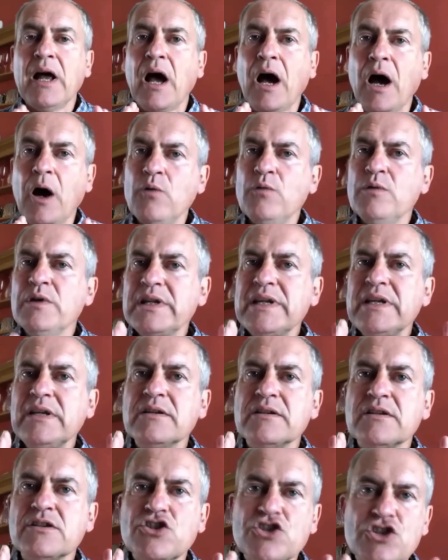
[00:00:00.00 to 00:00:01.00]
Only
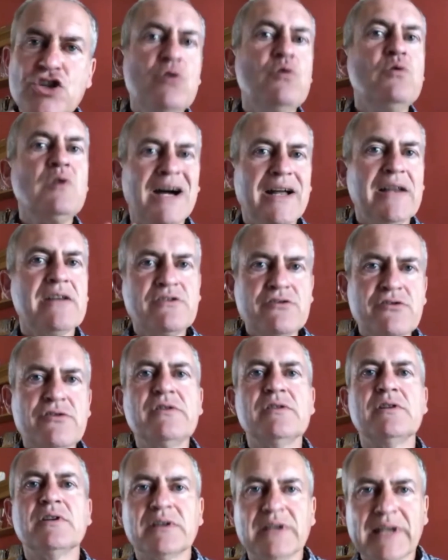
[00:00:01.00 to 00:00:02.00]

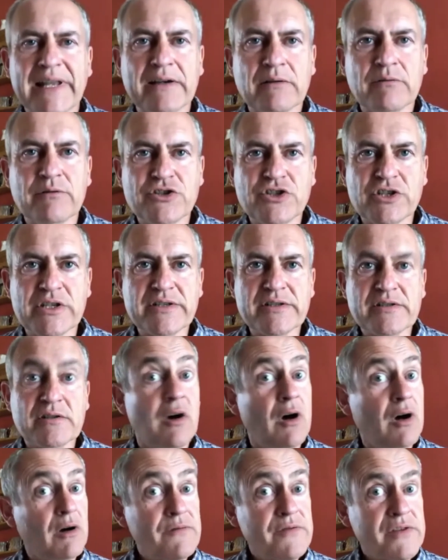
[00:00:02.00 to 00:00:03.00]
200 languages
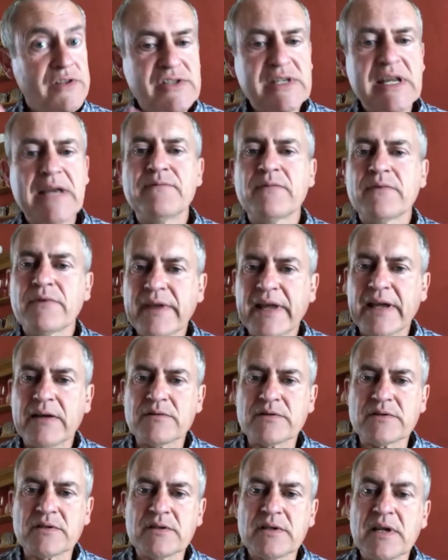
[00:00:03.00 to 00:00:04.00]
of the
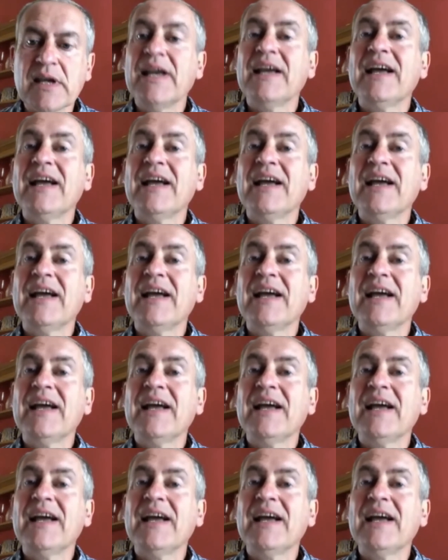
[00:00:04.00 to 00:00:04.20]
7,000